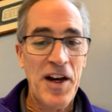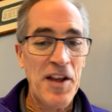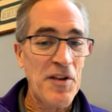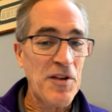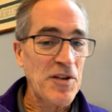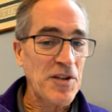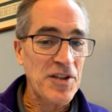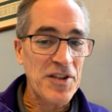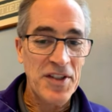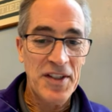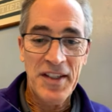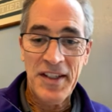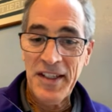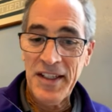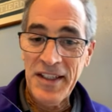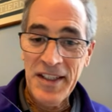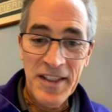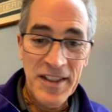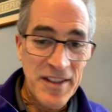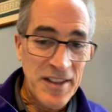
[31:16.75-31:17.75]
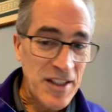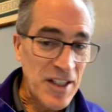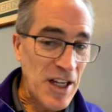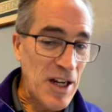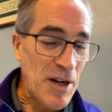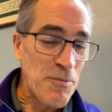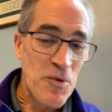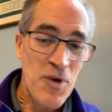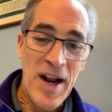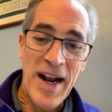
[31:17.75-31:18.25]
Others
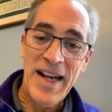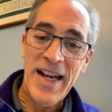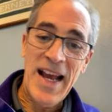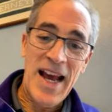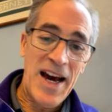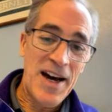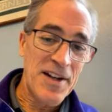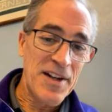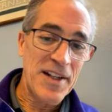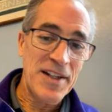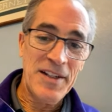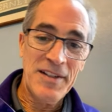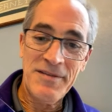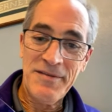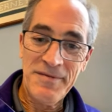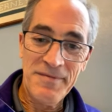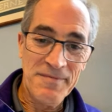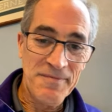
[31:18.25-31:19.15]
come right out and